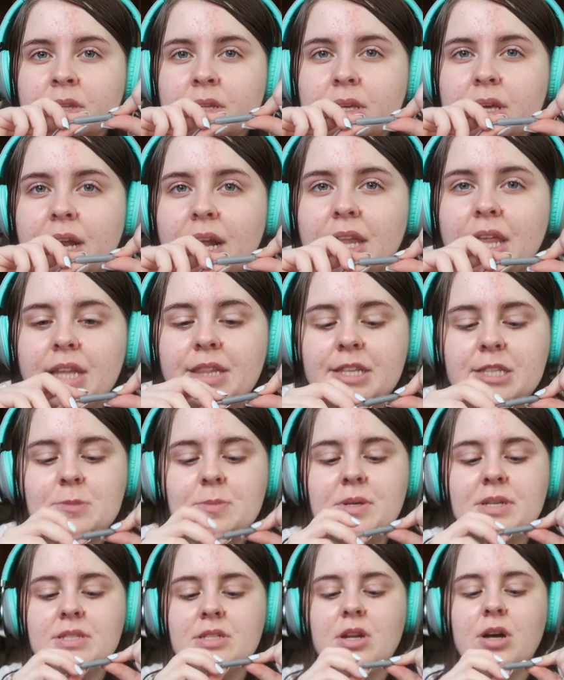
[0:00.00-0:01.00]
and I like this
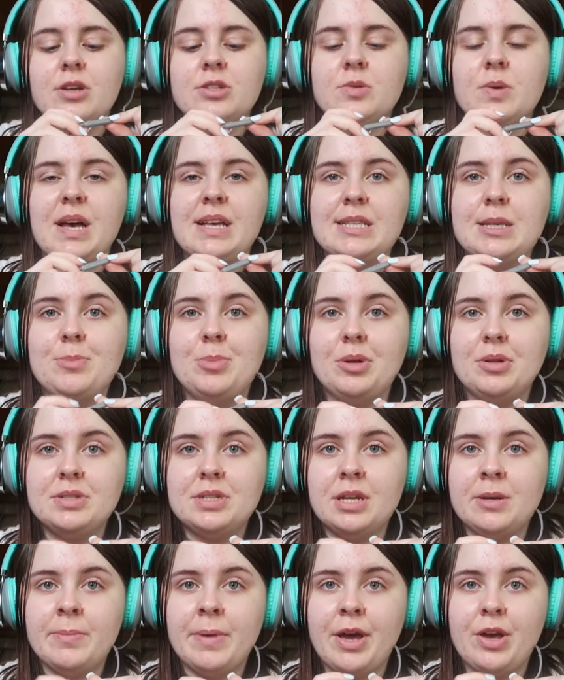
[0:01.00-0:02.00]
because it also has a
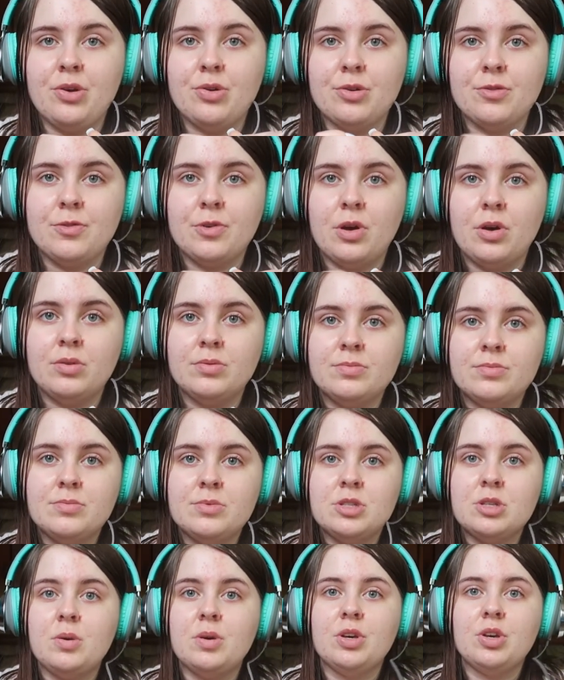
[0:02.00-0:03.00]
built-in microphone,
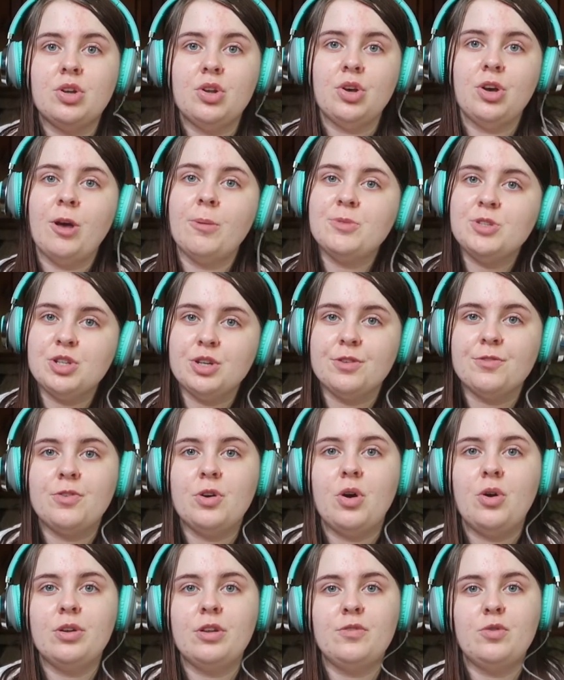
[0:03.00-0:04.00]
so it could hook up to your
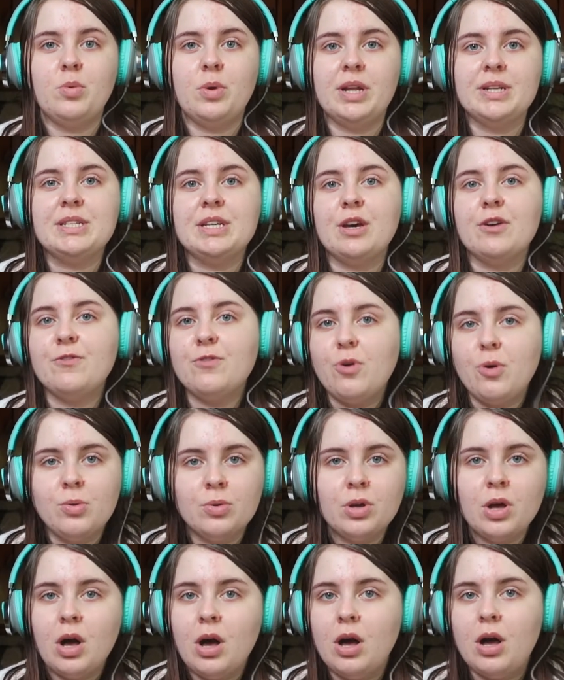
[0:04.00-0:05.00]
phone if you want to take a
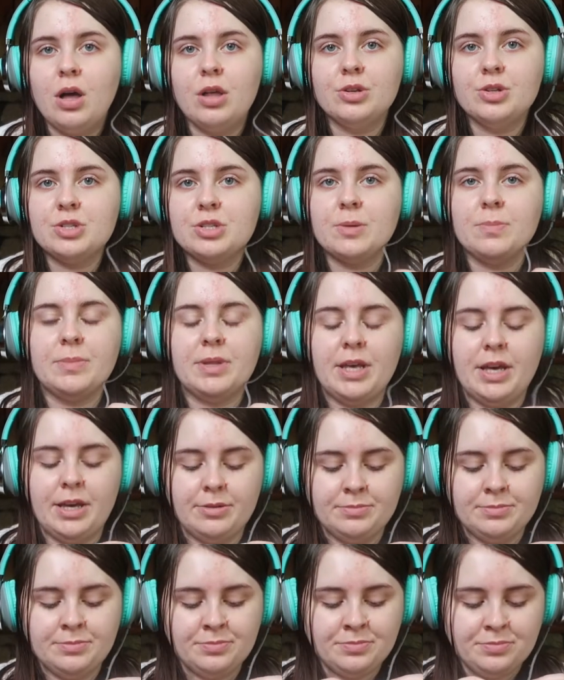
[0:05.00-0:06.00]
phone call or
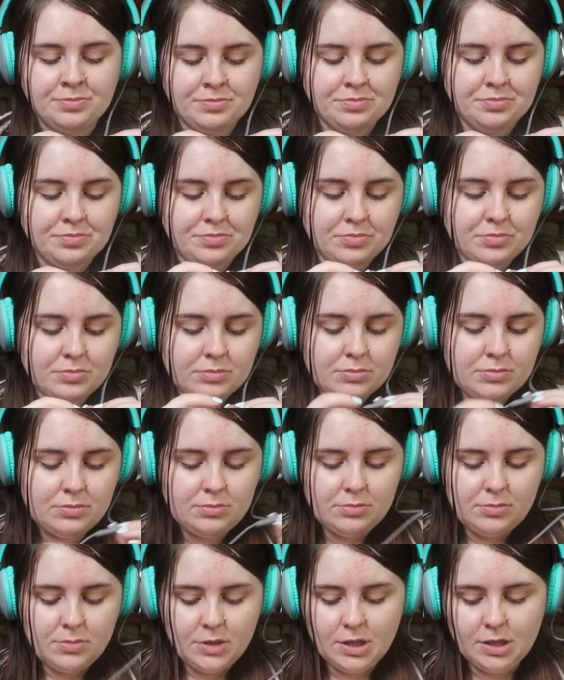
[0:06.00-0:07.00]
something.
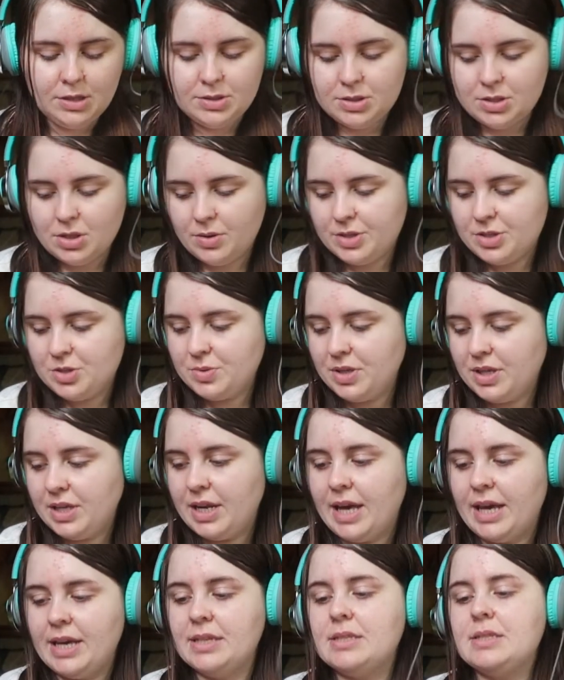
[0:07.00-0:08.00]
So it's really
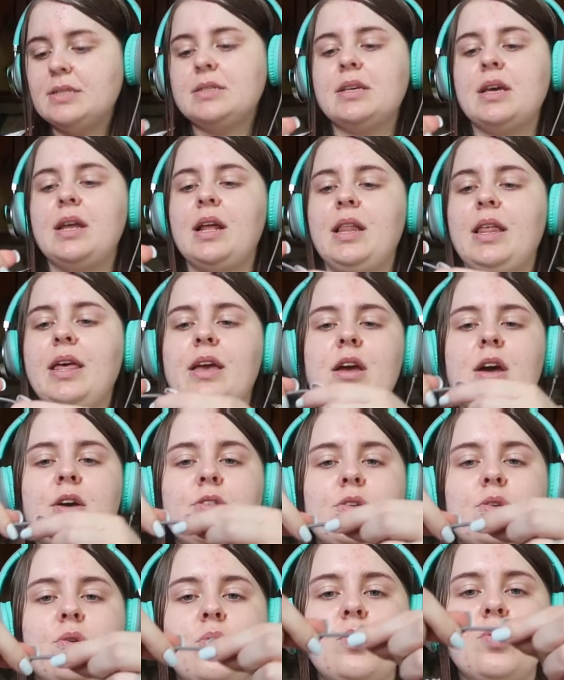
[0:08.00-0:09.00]
nice, and I like how
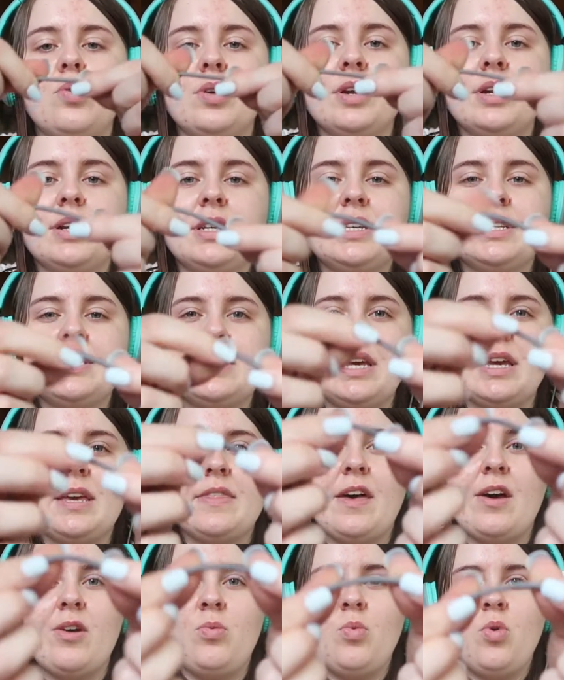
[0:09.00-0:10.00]
the cord is like
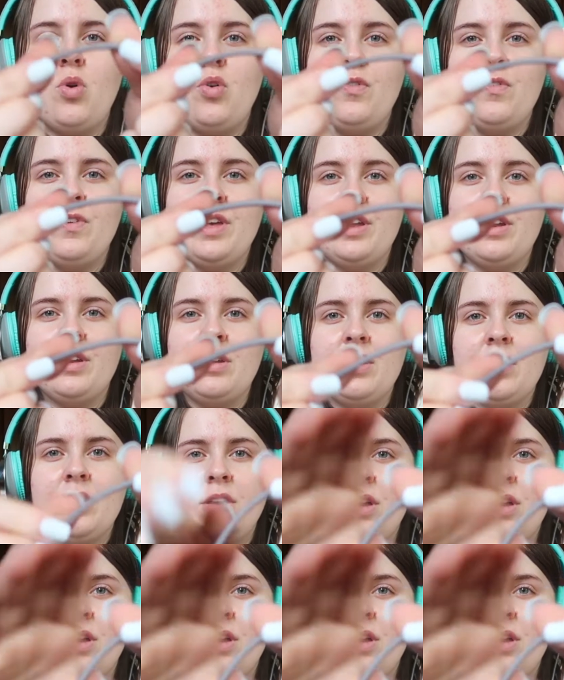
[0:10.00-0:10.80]
that woven